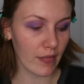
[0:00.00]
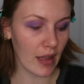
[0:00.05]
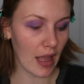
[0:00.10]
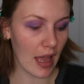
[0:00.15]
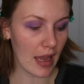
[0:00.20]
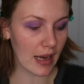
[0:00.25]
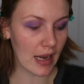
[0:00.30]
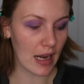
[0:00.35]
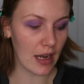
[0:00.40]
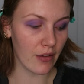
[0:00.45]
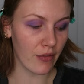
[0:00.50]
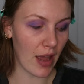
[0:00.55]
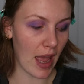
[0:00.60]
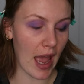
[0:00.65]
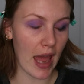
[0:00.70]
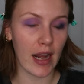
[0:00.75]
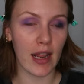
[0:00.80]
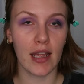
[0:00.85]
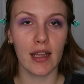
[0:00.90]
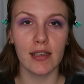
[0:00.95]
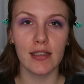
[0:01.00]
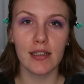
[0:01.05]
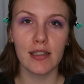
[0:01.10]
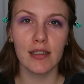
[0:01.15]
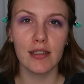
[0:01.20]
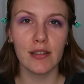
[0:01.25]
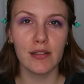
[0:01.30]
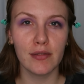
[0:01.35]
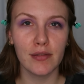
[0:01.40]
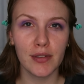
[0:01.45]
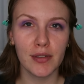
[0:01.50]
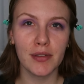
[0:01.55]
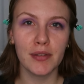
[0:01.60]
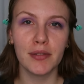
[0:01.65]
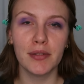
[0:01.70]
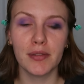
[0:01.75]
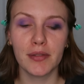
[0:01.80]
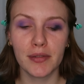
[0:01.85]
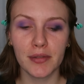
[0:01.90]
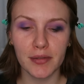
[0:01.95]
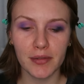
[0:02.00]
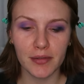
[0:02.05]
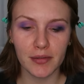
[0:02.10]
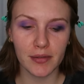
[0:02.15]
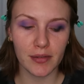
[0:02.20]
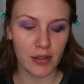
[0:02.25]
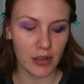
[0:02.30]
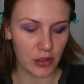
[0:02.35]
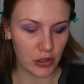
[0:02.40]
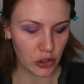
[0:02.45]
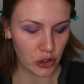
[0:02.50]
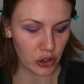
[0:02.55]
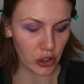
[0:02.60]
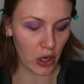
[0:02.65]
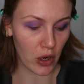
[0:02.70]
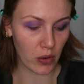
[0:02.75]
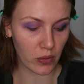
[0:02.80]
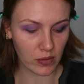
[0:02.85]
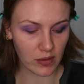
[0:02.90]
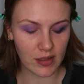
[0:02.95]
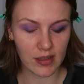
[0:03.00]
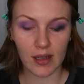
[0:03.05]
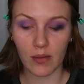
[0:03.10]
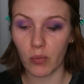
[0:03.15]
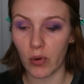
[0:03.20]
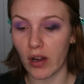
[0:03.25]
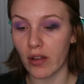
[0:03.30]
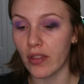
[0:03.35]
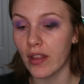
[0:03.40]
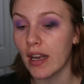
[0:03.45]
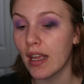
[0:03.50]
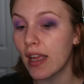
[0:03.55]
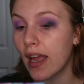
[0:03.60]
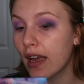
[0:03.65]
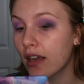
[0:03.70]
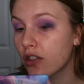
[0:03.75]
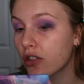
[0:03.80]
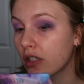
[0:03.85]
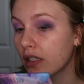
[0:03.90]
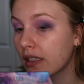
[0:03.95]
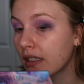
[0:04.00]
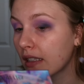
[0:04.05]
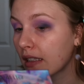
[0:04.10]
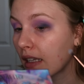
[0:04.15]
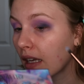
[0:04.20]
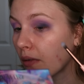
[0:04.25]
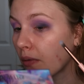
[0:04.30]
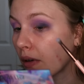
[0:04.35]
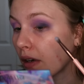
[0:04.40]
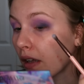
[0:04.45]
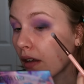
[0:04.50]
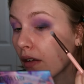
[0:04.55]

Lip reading: I kind of had it shown somewhere that I actually did get rid